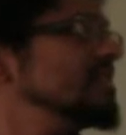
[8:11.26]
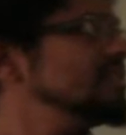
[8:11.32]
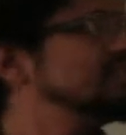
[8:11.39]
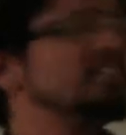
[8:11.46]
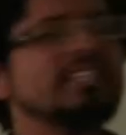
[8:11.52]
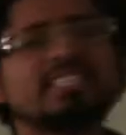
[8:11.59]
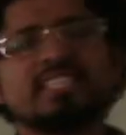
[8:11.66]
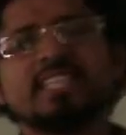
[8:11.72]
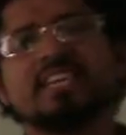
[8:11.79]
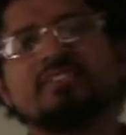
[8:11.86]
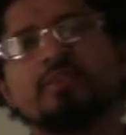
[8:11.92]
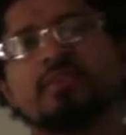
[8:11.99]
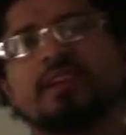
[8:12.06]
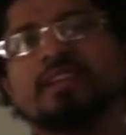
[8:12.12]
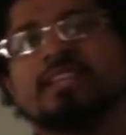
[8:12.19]
just to give
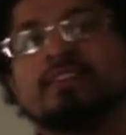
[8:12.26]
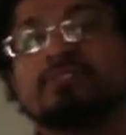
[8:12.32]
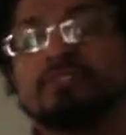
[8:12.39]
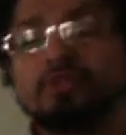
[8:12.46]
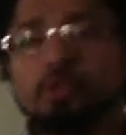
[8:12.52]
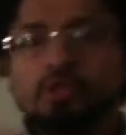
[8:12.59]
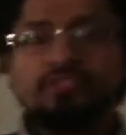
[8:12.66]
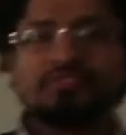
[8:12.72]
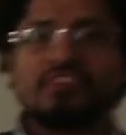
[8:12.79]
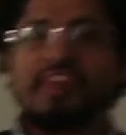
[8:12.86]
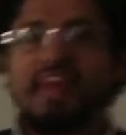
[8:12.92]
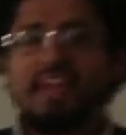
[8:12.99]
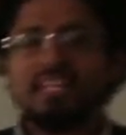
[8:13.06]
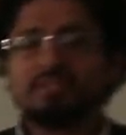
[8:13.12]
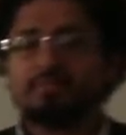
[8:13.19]
you an idea of useful
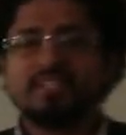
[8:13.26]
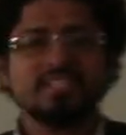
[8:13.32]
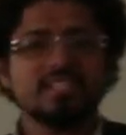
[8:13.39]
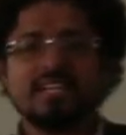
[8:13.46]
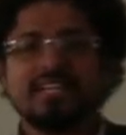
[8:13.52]
act, because